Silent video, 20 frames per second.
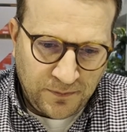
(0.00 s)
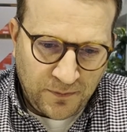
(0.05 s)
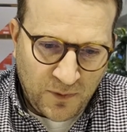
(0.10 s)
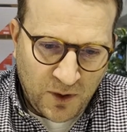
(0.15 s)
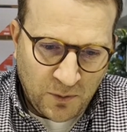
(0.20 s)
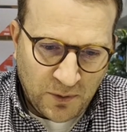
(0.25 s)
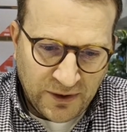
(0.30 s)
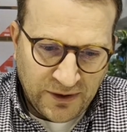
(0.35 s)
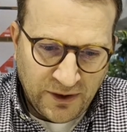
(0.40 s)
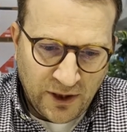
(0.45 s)

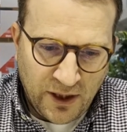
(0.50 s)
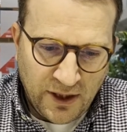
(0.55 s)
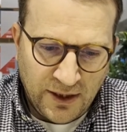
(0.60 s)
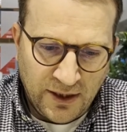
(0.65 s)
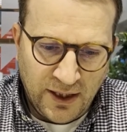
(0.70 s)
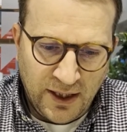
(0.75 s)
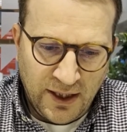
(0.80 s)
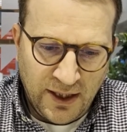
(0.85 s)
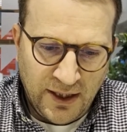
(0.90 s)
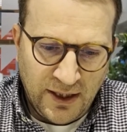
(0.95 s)
but
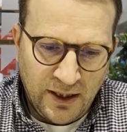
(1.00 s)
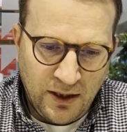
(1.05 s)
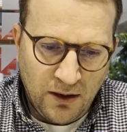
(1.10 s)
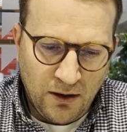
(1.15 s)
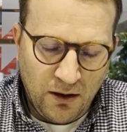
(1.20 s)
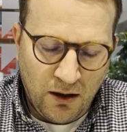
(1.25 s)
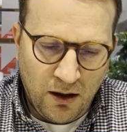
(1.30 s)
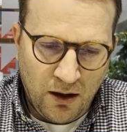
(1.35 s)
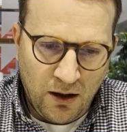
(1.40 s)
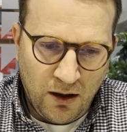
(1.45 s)
certainly
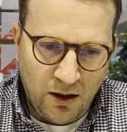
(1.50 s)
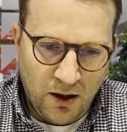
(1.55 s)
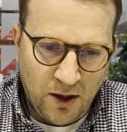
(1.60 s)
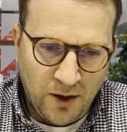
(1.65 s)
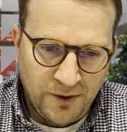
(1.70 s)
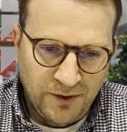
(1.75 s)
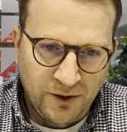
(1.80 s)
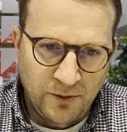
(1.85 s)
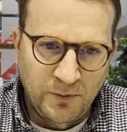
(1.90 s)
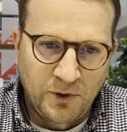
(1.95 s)

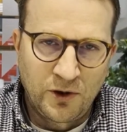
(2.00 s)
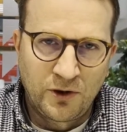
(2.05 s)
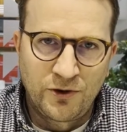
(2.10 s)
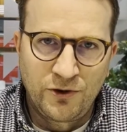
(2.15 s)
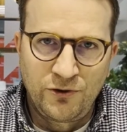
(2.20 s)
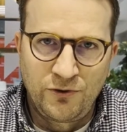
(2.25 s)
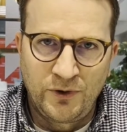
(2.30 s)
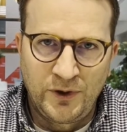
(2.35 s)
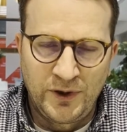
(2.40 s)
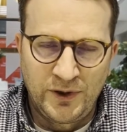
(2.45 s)
some
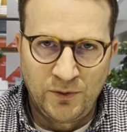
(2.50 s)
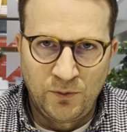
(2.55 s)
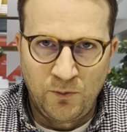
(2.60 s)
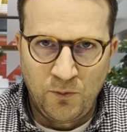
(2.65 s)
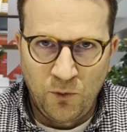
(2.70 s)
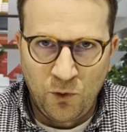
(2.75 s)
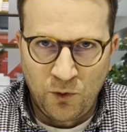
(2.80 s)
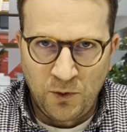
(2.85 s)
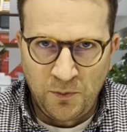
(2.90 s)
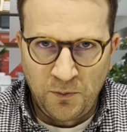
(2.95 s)
countries
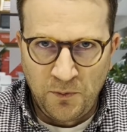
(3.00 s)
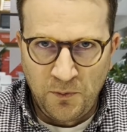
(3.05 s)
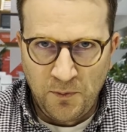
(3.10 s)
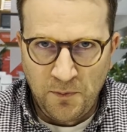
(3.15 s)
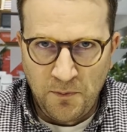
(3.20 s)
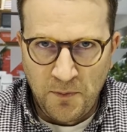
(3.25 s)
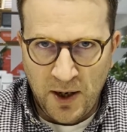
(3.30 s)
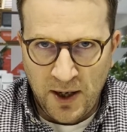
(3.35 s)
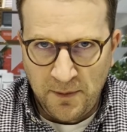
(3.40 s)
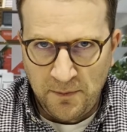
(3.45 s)

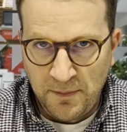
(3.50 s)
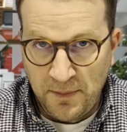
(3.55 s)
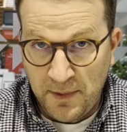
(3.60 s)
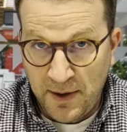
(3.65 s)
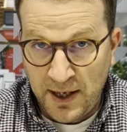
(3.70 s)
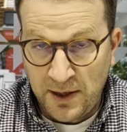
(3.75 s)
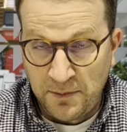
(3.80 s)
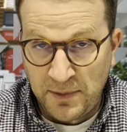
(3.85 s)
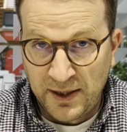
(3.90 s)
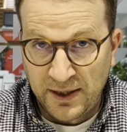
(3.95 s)

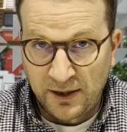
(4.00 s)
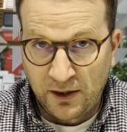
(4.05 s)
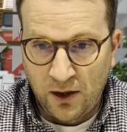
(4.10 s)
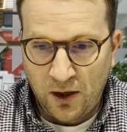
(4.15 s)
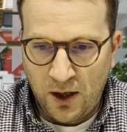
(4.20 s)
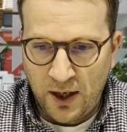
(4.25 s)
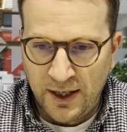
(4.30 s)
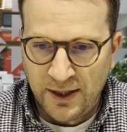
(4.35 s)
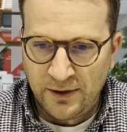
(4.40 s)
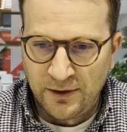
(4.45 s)
may be
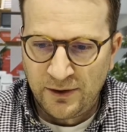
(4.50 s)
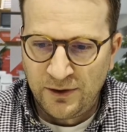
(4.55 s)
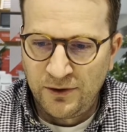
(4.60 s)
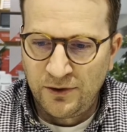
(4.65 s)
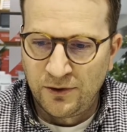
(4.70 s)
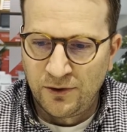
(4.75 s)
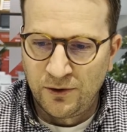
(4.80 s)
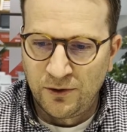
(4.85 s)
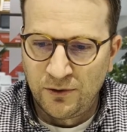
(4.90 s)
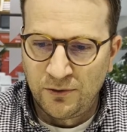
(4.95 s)
inclined
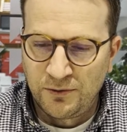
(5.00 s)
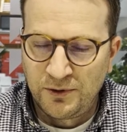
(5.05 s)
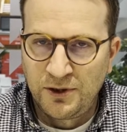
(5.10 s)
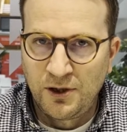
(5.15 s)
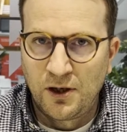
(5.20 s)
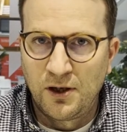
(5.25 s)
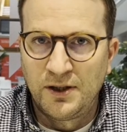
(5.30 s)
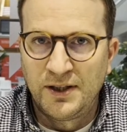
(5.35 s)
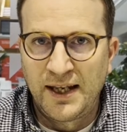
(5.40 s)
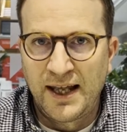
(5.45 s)
to
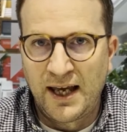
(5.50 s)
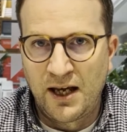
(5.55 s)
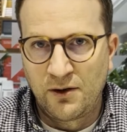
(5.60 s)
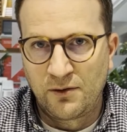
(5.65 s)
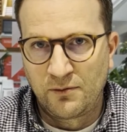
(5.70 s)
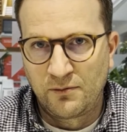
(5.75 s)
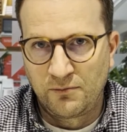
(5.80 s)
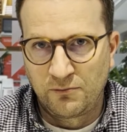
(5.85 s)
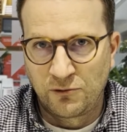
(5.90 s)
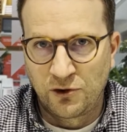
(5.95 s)
turn
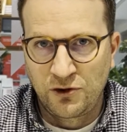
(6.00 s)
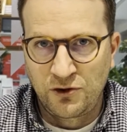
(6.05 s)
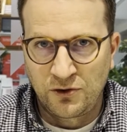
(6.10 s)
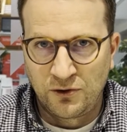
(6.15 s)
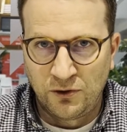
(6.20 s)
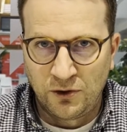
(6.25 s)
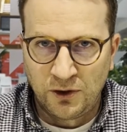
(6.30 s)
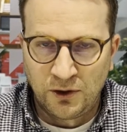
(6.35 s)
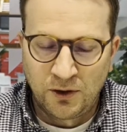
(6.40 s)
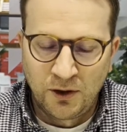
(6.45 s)
down Russian
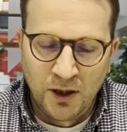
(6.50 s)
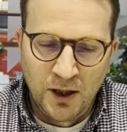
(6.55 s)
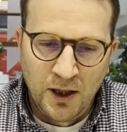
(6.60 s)
oil,